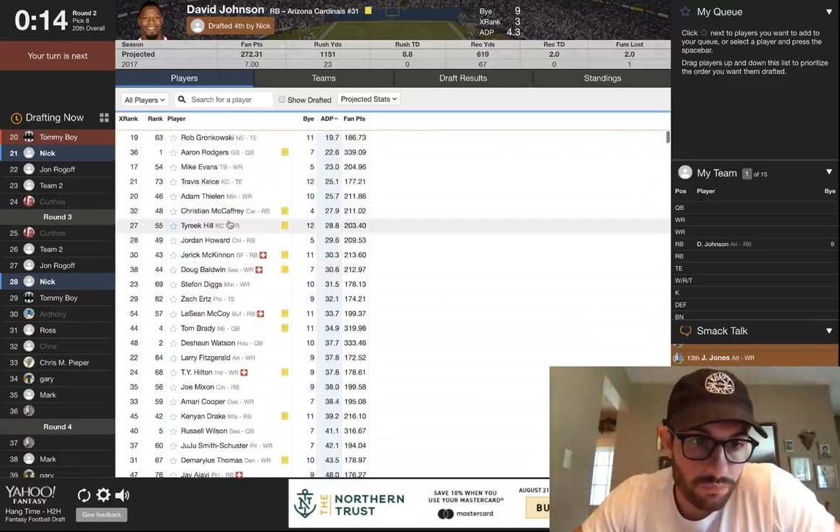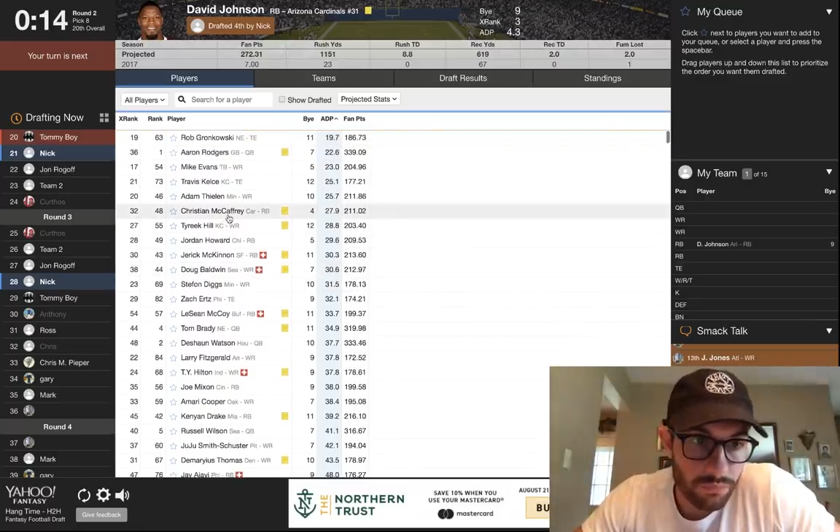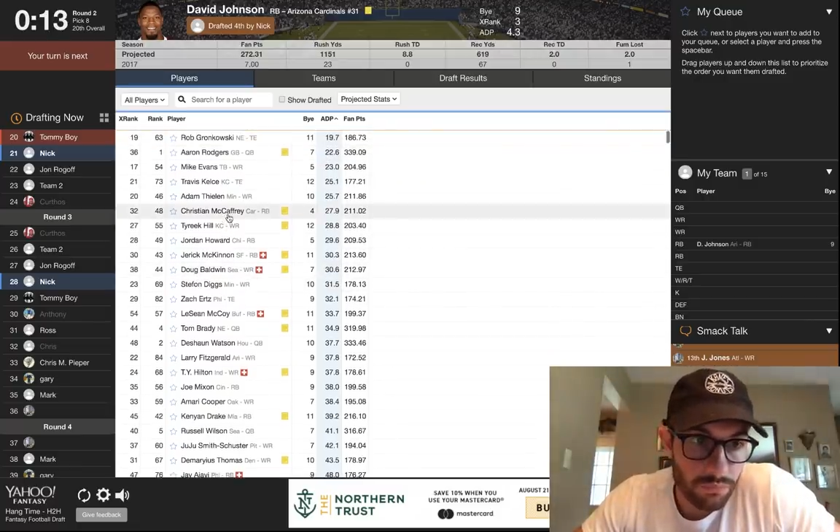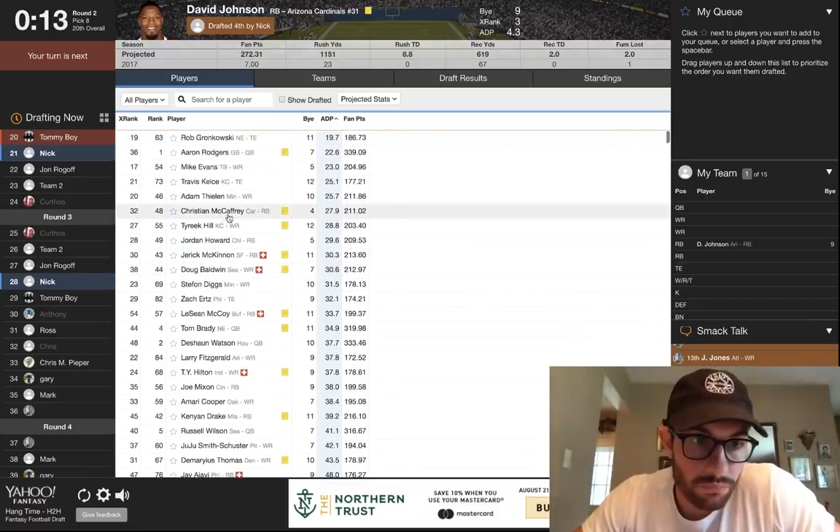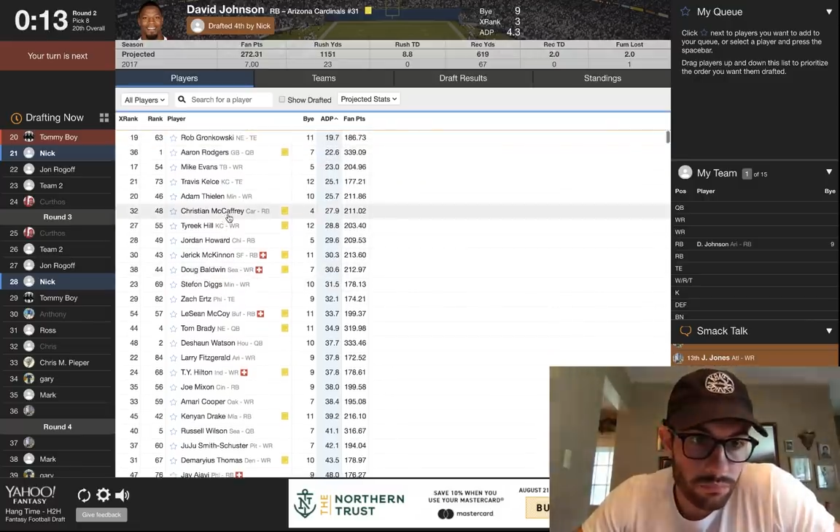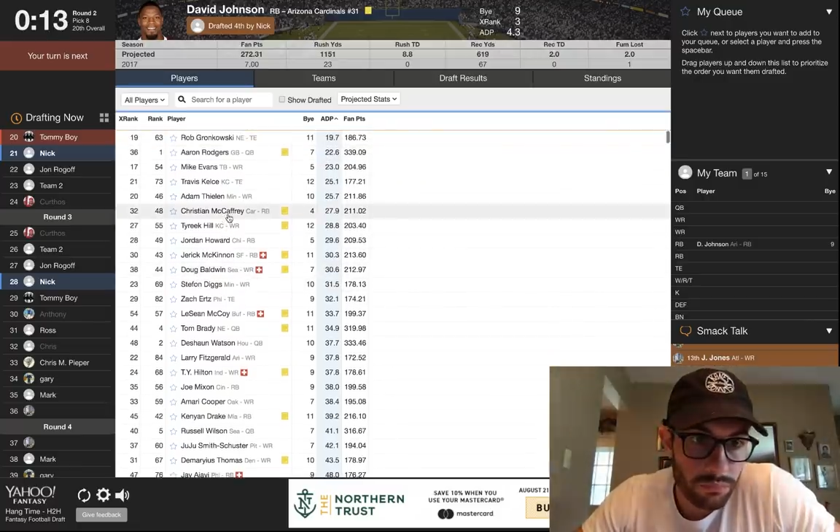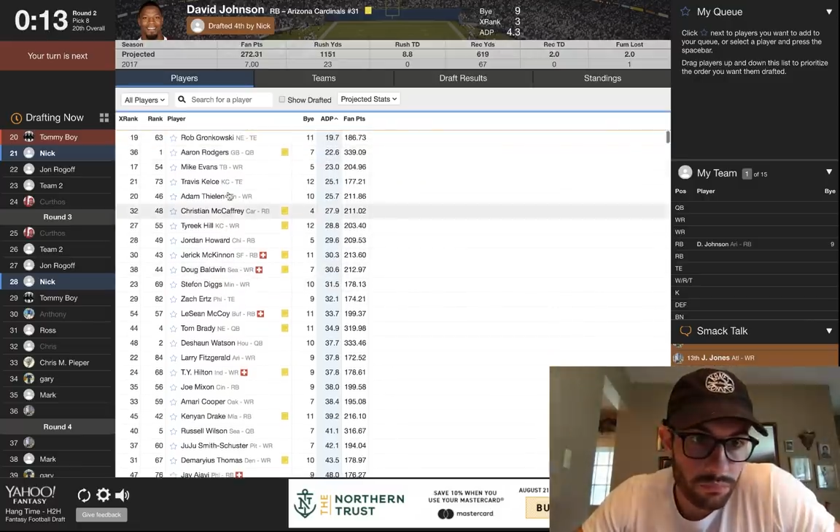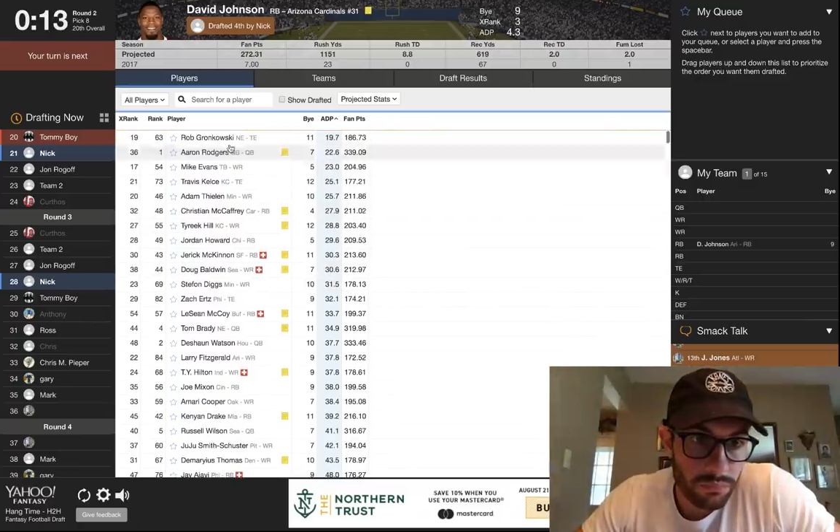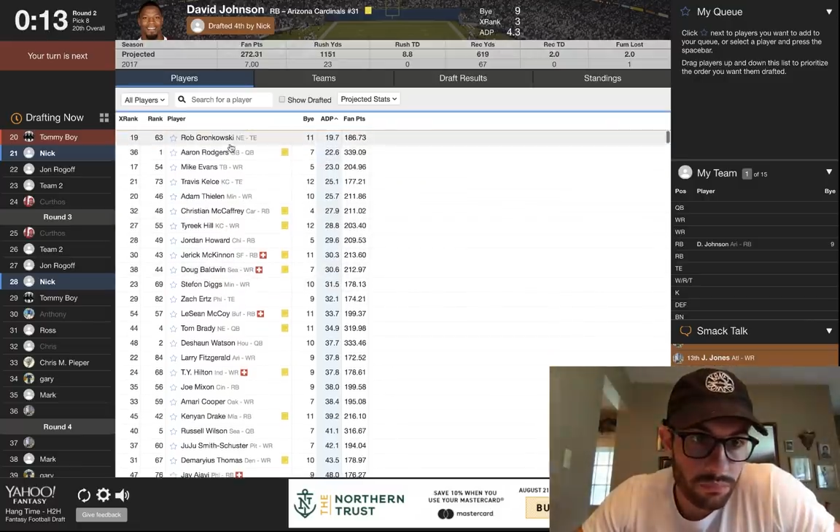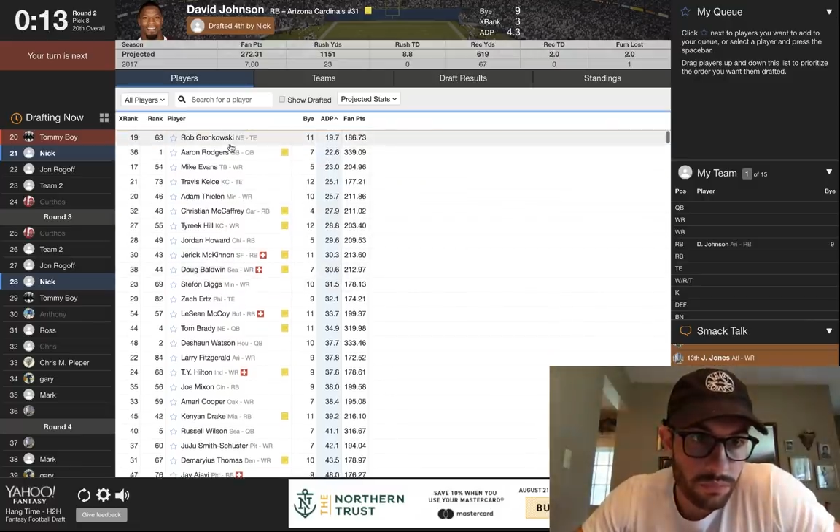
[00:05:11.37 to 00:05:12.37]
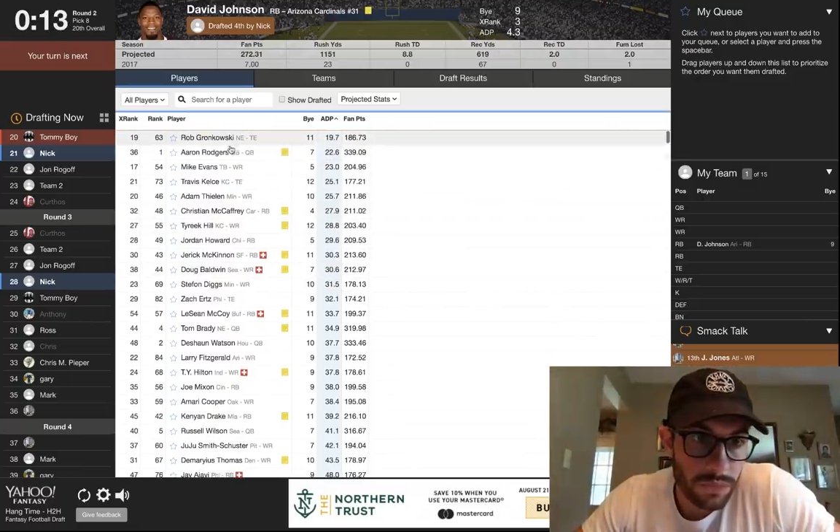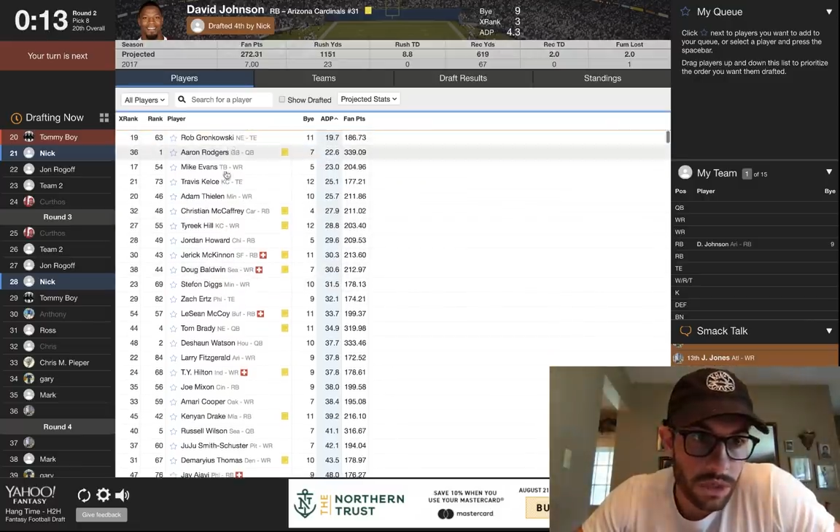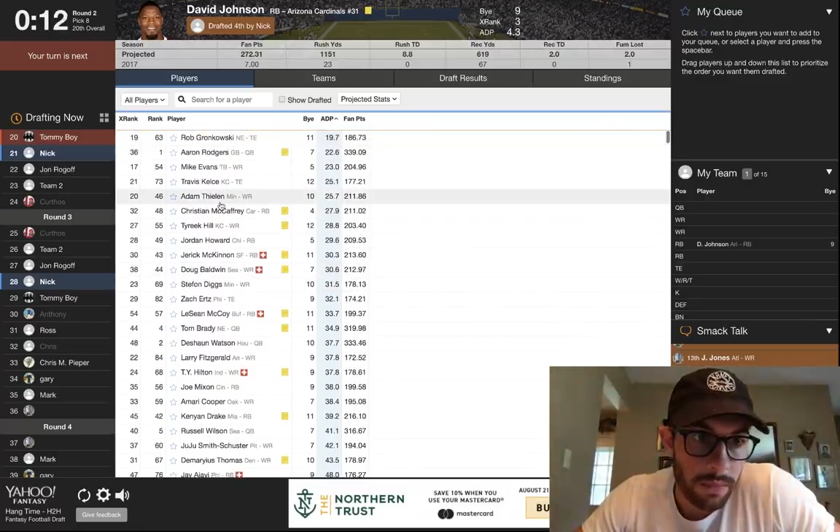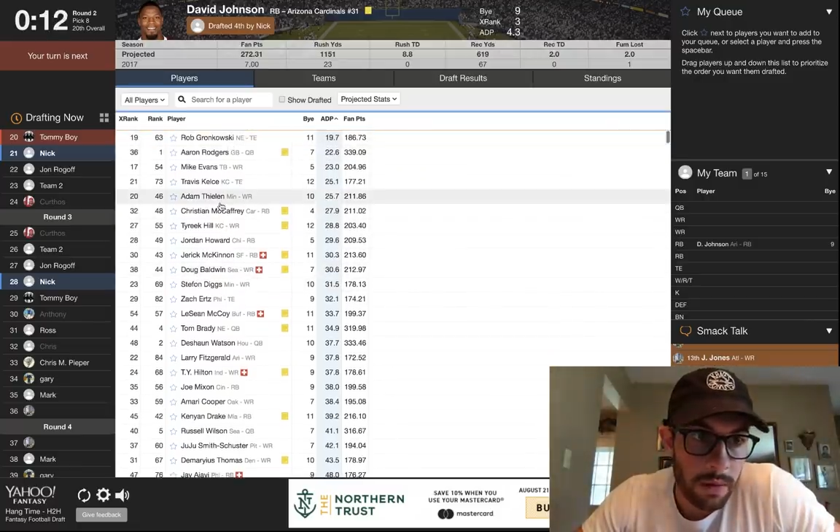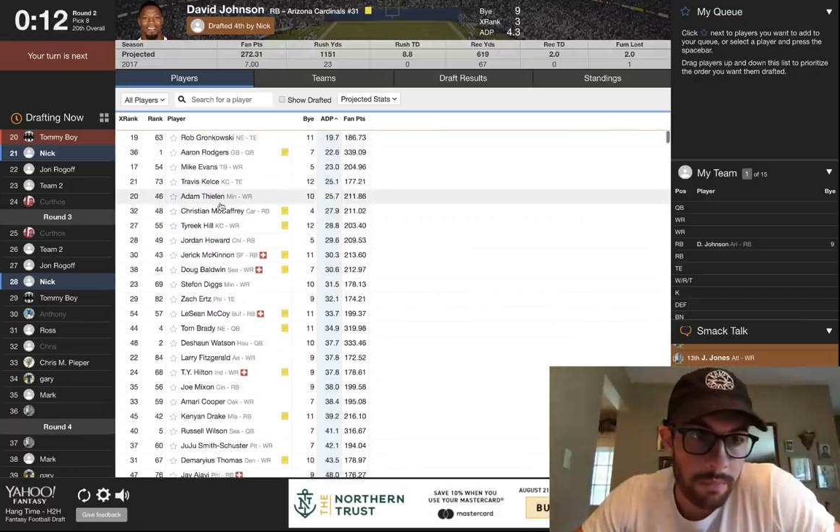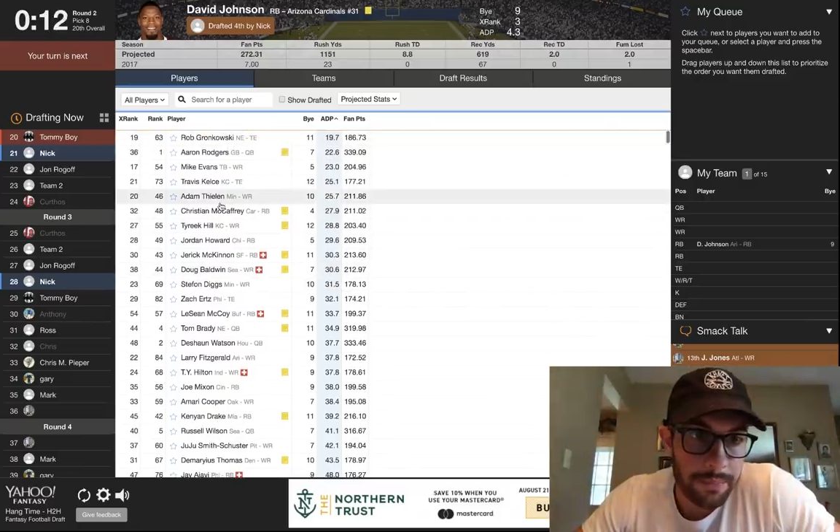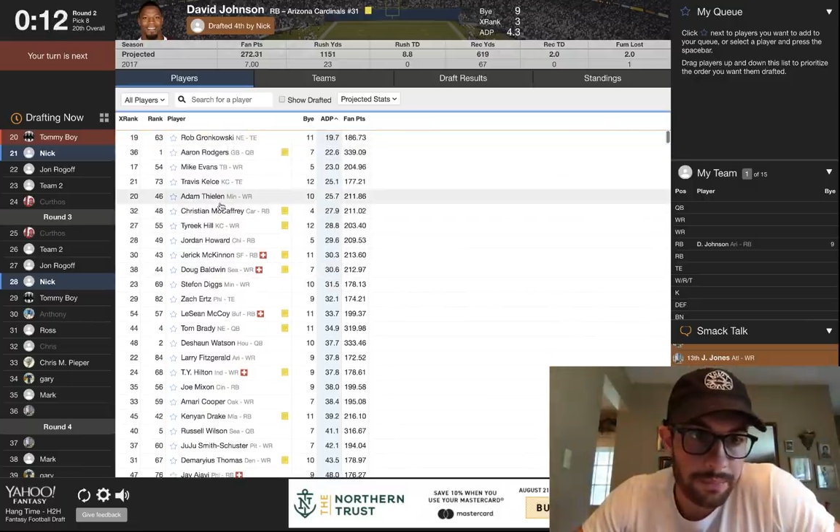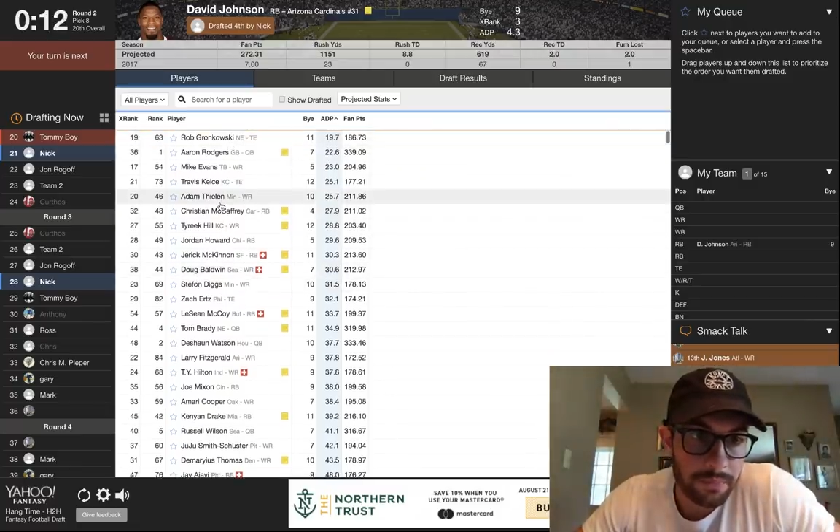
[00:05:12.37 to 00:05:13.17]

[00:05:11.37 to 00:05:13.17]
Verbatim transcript: Come on.